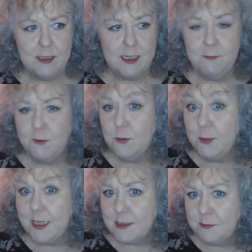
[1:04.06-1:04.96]
3-4
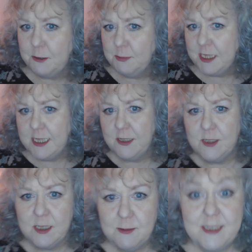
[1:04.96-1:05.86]
weeks for me now
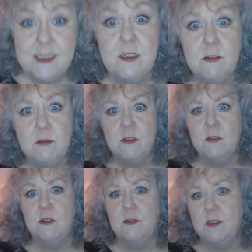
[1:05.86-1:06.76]
and I'm still
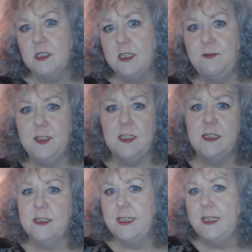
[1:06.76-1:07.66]
not really
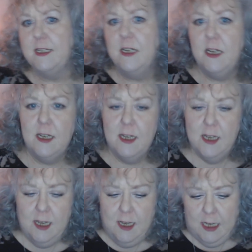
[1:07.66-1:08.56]
feeling great.
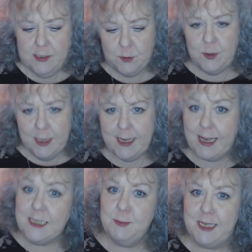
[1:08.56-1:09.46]
So
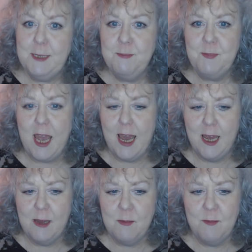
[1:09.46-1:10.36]
anyway,
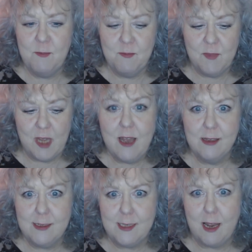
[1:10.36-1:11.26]
the
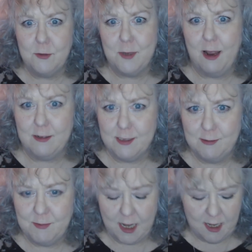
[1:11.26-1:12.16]
tarot card,
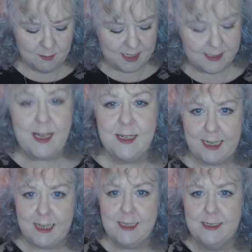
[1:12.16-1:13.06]
it's an
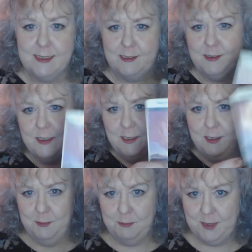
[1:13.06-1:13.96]
ace,
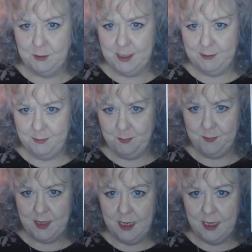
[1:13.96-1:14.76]
brilliant,